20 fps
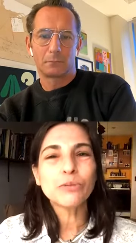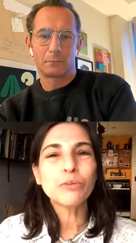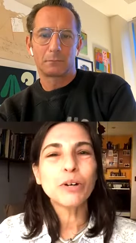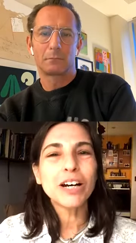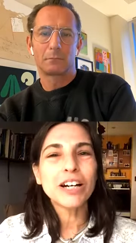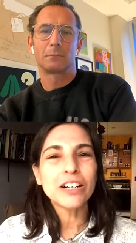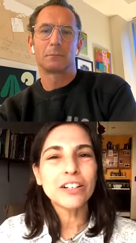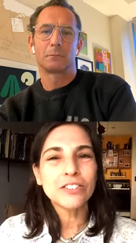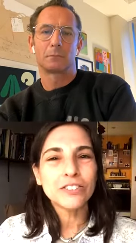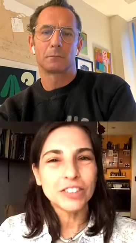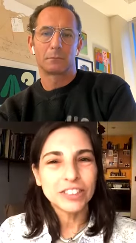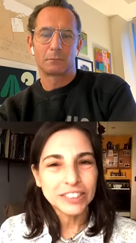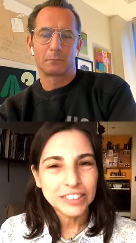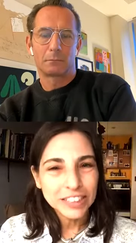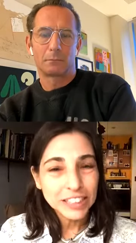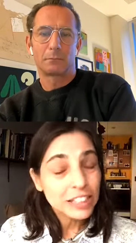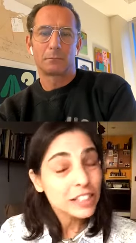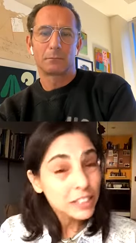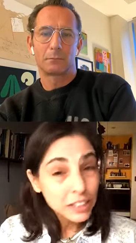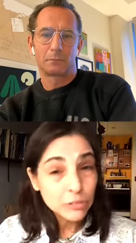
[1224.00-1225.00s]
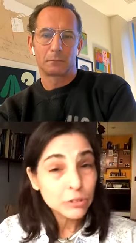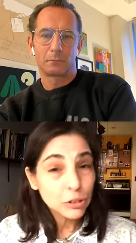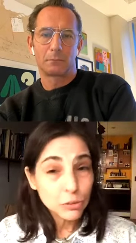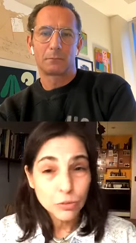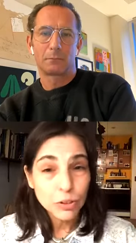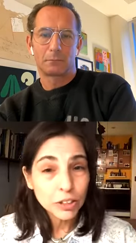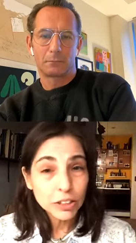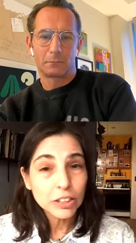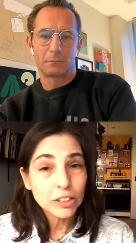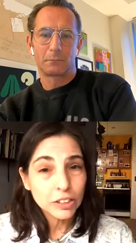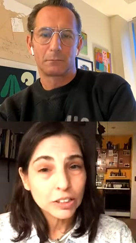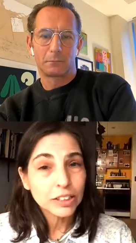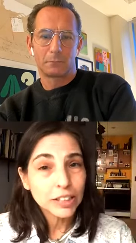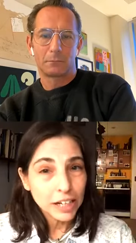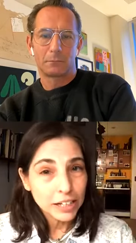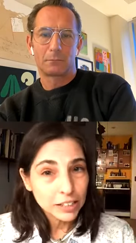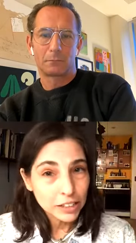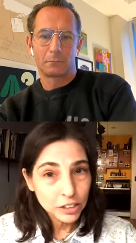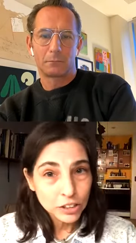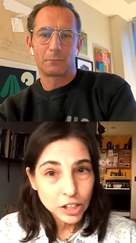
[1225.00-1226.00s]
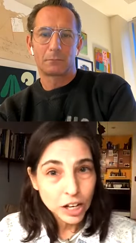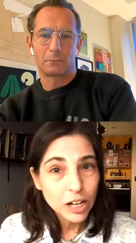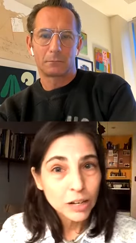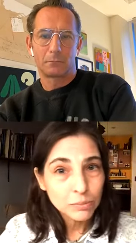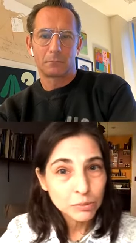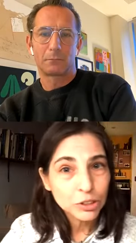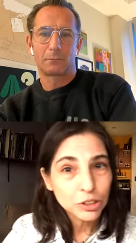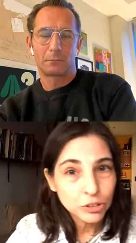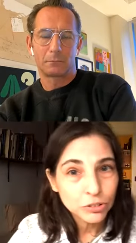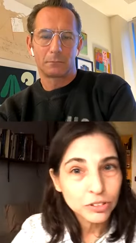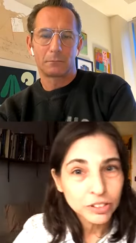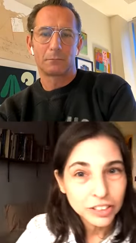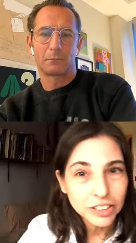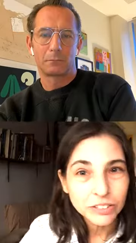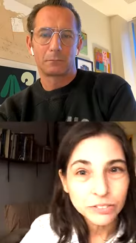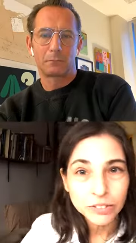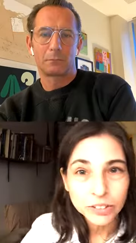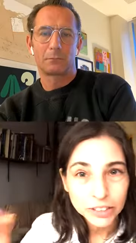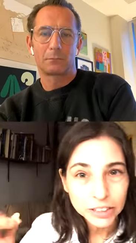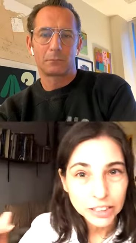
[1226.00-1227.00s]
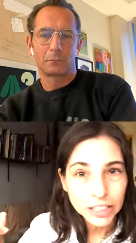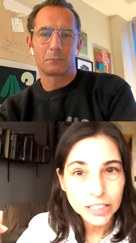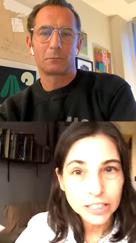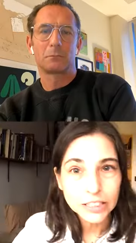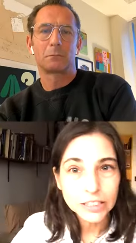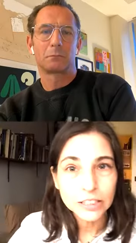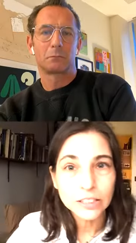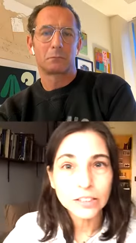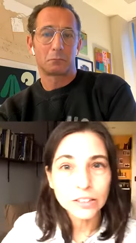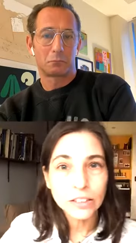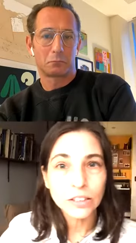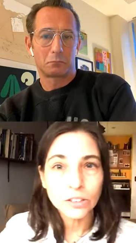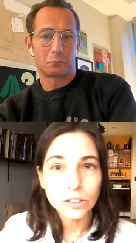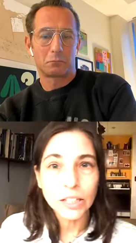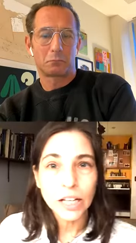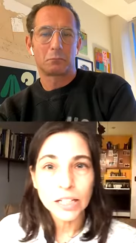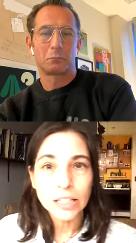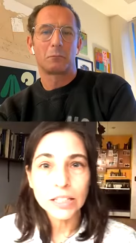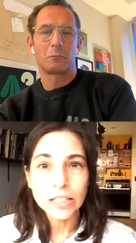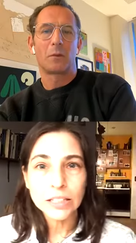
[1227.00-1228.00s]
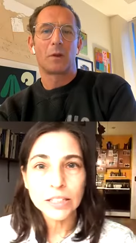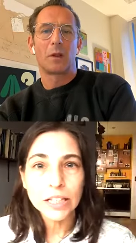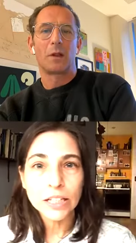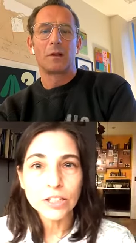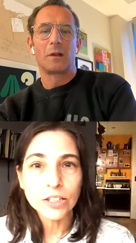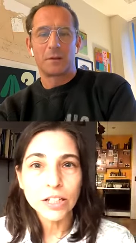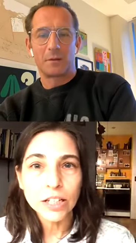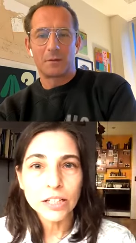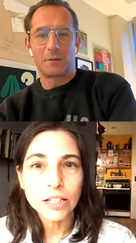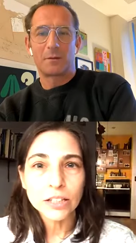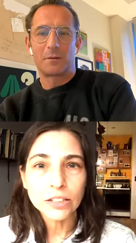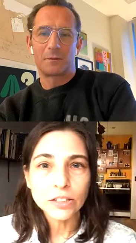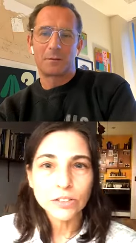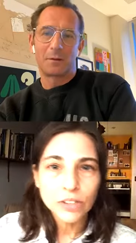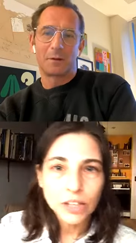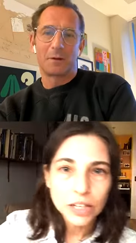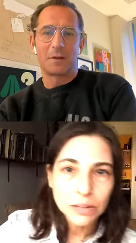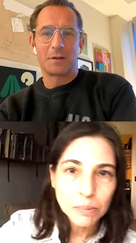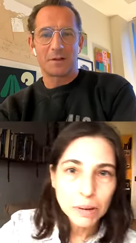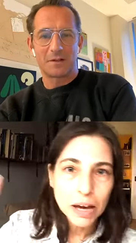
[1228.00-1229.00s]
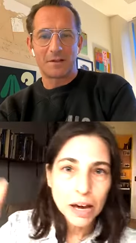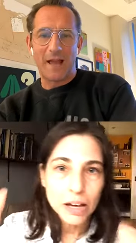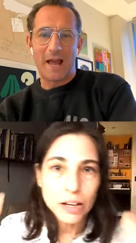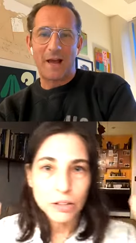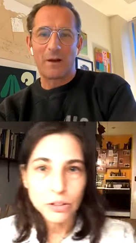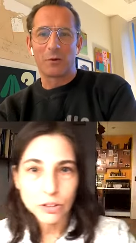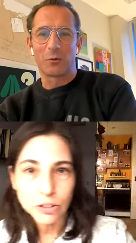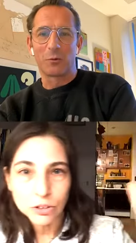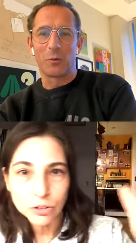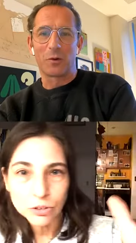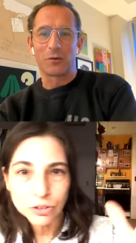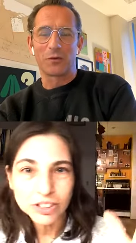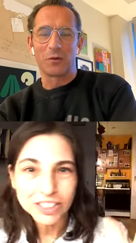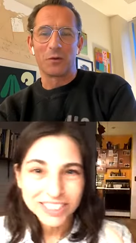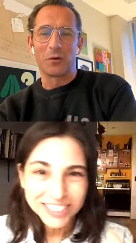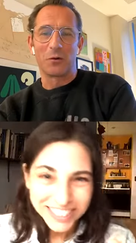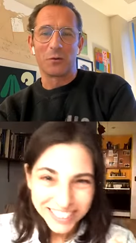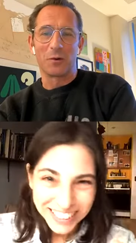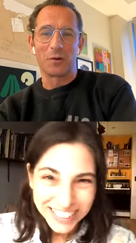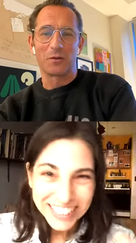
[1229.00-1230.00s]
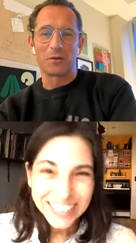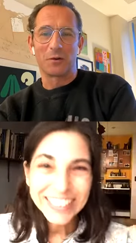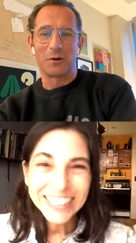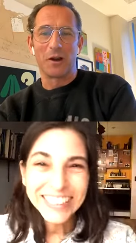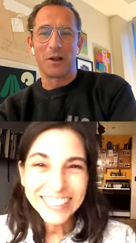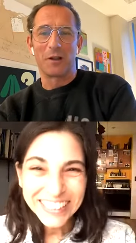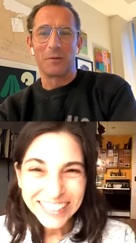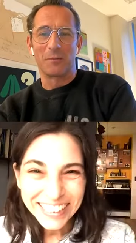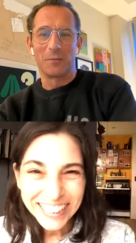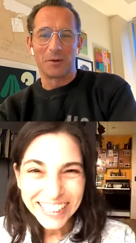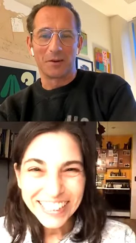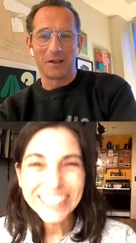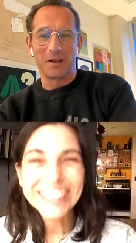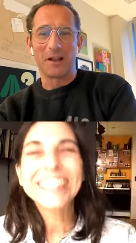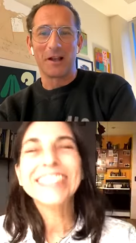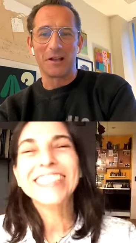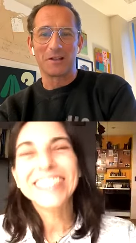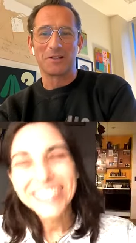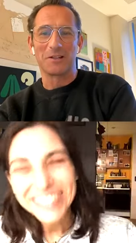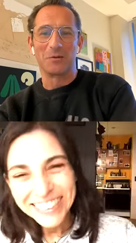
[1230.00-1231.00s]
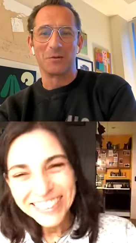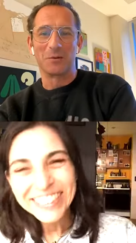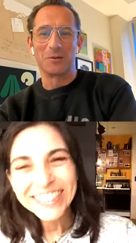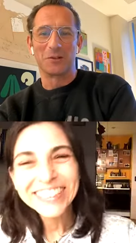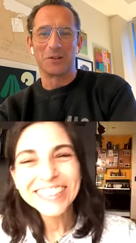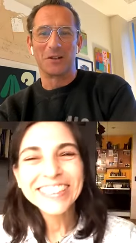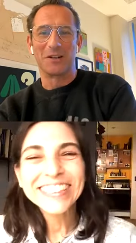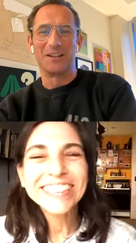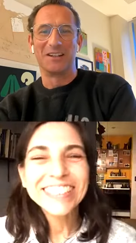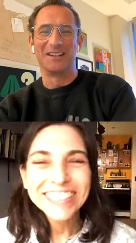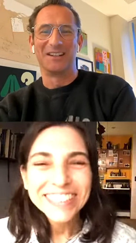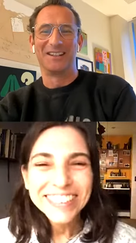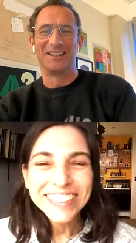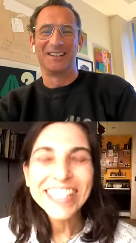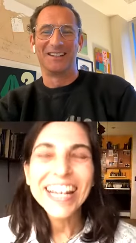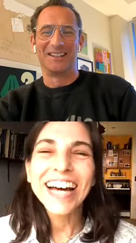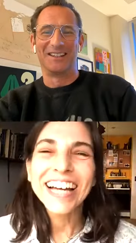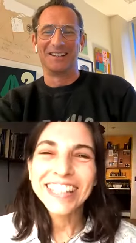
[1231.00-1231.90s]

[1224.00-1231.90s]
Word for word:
Speaker 1: well the, it was a really good lighting jobs generally really nice you know lighting stage lighting to think about sound to, wasn't
Speaker 2: always great uh, but the lighting was good
Speaker 1: yeah